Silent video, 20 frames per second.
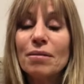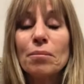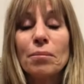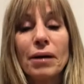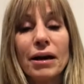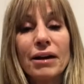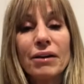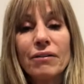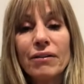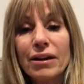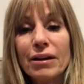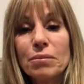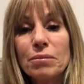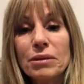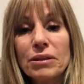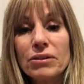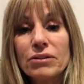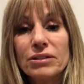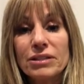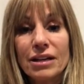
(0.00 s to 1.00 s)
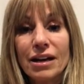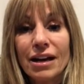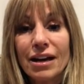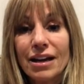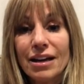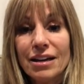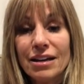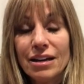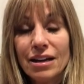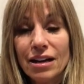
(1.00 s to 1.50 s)
My grandmother
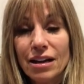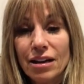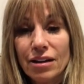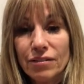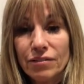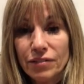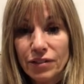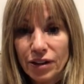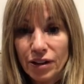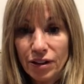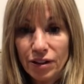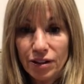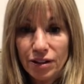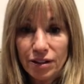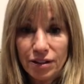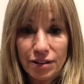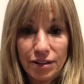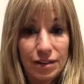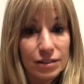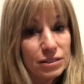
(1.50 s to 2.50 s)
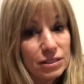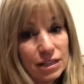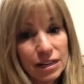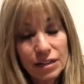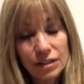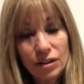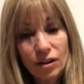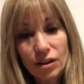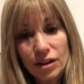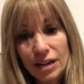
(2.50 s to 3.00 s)
died of a
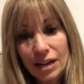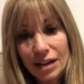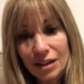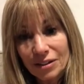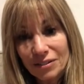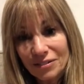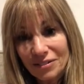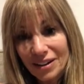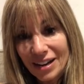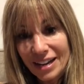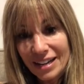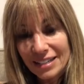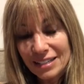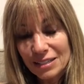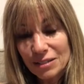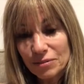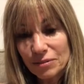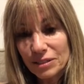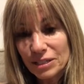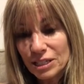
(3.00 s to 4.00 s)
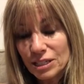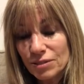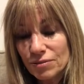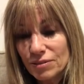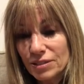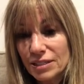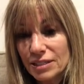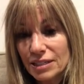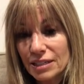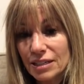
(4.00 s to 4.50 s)
sudden cardiac arrest when she
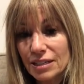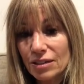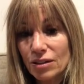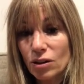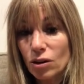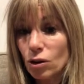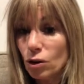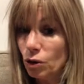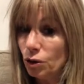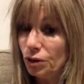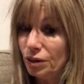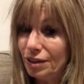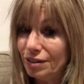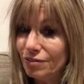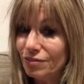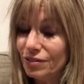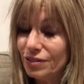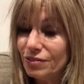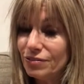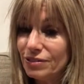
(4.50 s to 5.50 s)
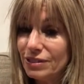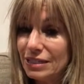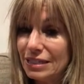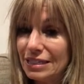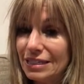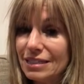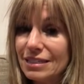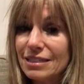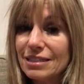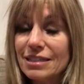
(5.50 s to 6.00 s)
was in her early
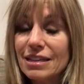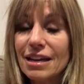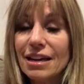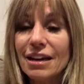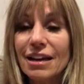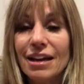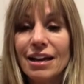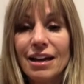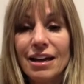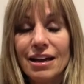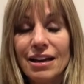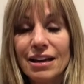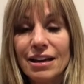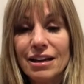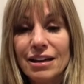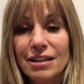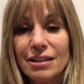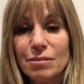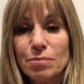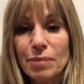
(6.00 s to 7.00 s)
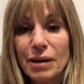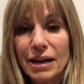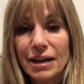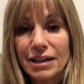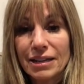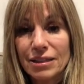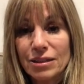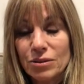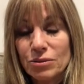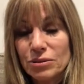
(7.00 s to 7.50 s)
50s. And
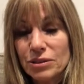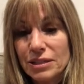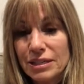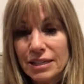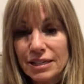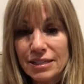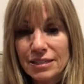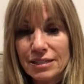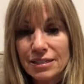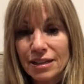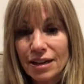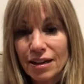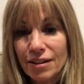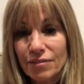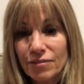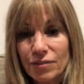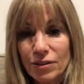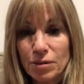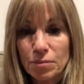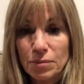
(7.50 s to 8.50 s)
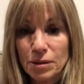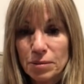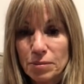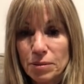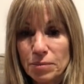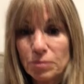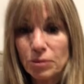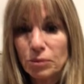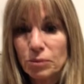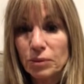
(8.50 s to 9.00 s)
back in those days, not very many
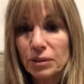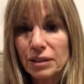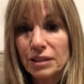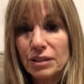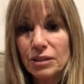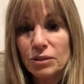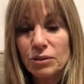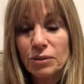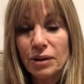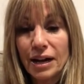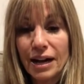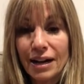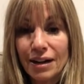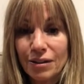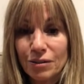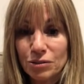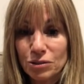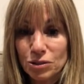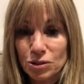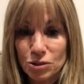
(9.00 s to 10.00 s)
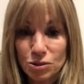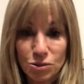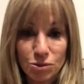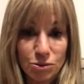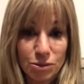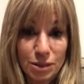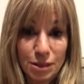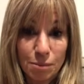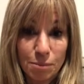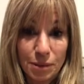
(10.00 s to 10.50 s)
people really knew how to do
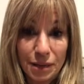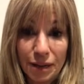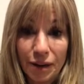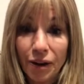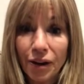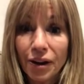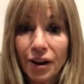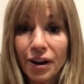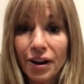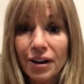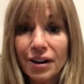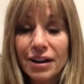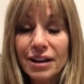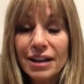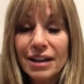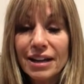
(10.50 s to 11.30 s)
CPR.